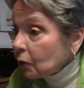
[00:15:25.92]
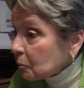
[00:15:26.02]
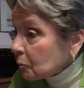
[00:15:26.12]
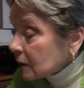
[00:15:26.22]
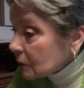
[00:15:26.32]

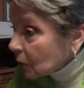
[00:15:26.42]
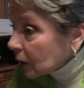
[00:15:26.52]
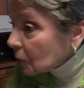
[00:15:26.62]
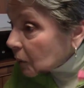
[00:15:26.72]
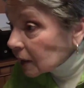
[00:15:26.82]
footprint when
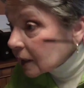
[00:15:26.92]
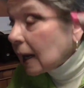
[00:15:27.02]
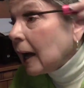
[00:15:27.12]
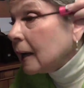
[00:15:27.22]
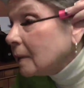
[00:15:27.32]
you're putting it
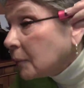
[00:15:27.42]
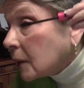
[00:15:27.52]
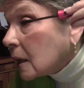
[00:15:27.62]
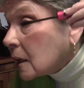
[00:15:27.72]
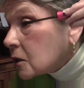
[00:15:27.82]
on,
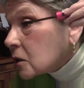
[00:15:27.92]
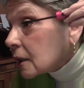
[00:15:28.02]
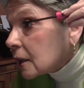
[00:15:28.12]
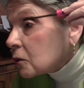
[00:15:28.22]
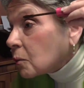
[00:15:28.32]
just
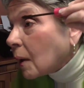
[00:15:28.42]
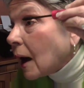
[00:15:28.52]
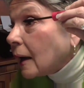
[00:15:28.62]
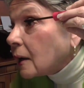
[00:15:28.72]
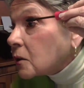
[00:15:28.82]
let it
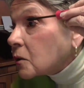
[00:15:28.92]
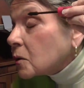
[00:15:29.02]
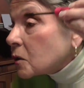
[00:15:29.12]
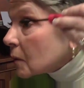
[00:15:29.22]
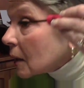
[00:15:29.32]
dry. And as soon
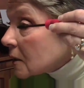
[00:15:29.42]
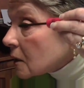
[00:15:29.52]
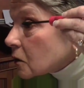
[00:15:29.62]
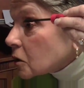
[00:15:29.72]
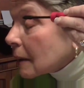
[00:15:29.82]
as it dries,
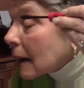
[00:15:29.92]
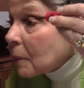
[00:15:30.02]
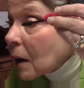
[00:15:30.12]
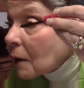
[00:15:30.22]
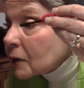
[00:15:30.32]
it'll just pop
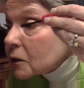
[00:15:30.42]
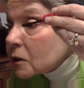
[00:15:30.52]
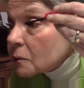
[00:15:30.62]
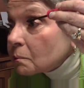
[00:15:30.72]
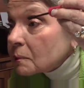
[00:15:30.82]
off. It'll
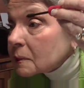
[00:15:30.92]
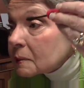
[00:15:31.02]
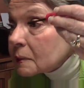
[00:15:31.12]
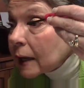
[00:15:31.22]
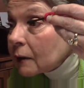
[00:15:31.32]
just
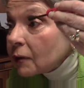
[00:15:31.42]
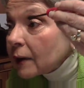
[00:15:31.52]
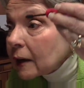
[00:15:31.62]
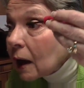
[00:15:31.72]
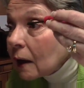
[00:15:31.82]
like
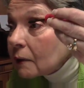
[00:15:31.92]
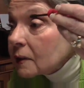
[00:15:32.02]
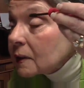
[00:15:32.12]
flake off.